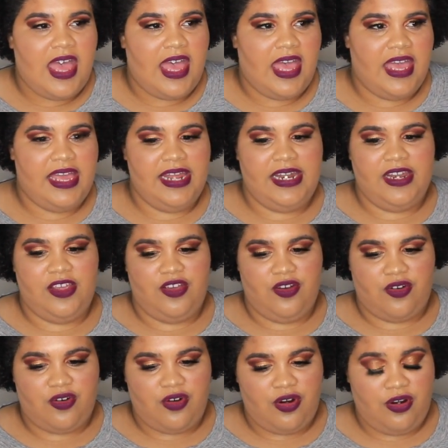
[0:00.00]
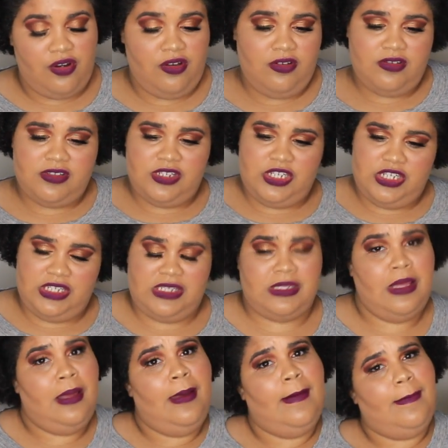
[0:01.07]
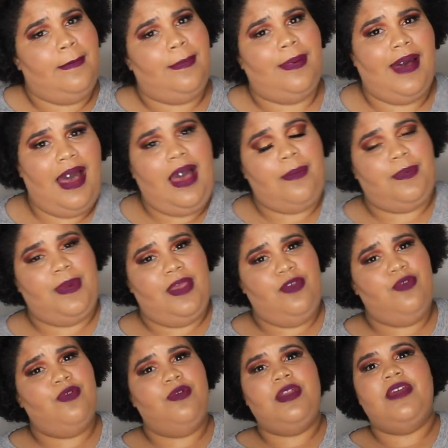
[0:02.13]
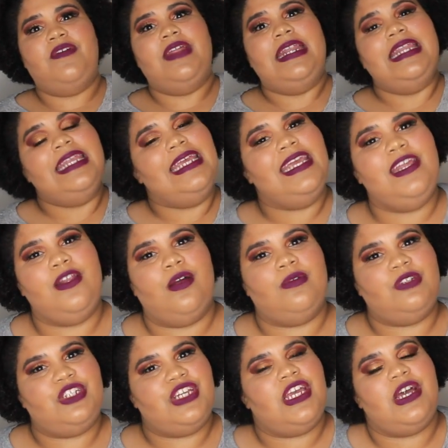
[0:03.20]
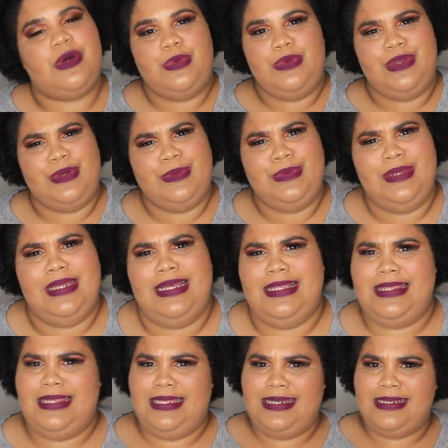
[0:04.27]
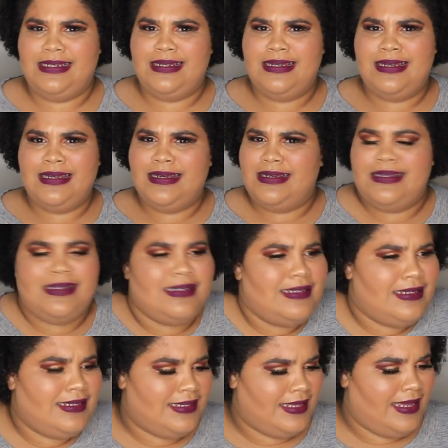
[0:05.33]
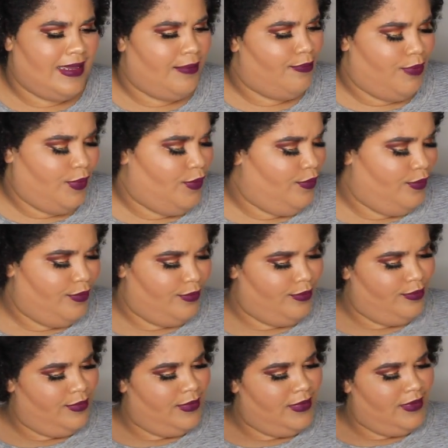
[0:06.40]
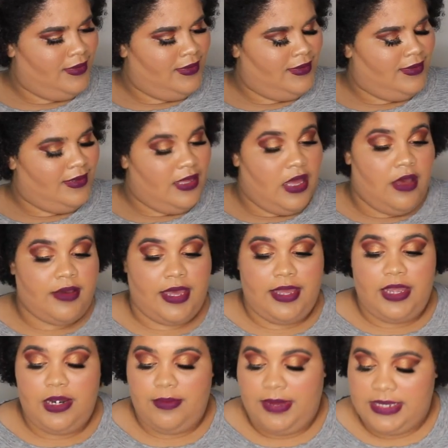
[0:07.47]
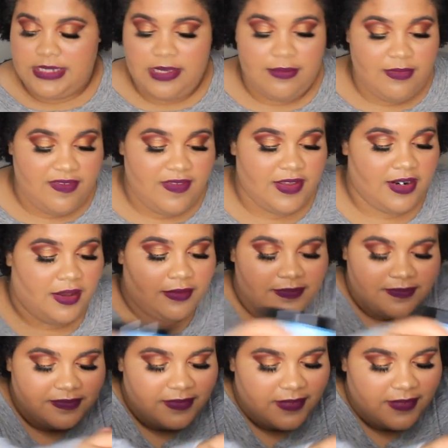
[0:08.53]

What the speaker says: and your curls just pop, and you don't even need no gel, no nothing. It's just like boom. Okay, anyways, moving along.